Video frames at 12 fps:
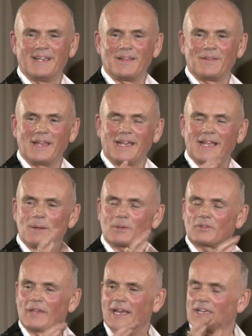I think I was
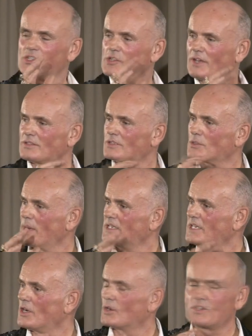saying just 20
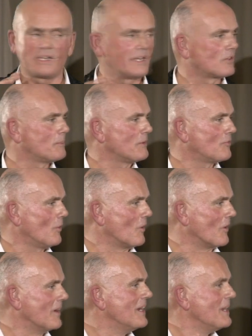odd years before,
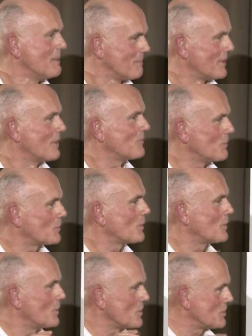perfumes were
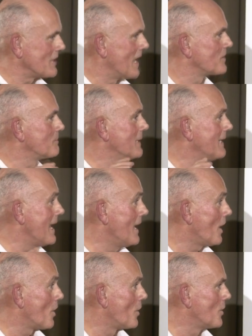called jasmine et
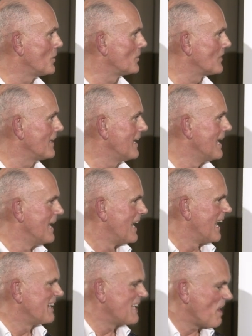rose,
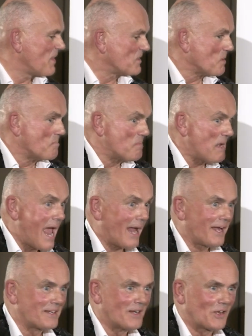and now there's a black
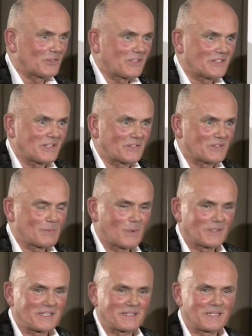narcissus. What
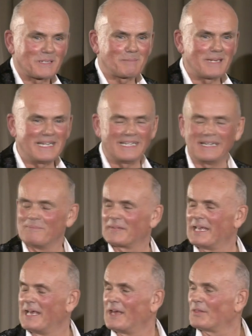does it mean?
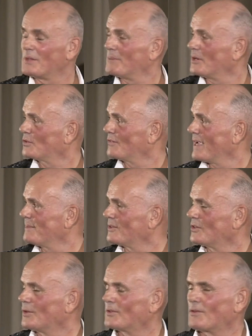The most famous
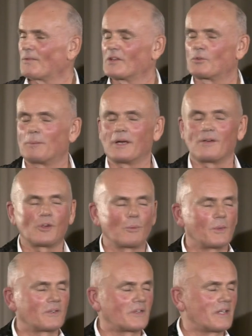use of this perfume
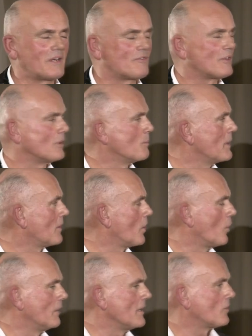was in a film with
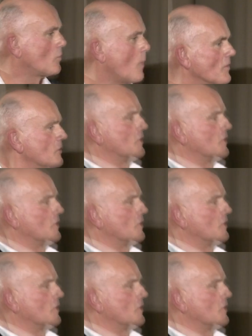Gloria Swanson,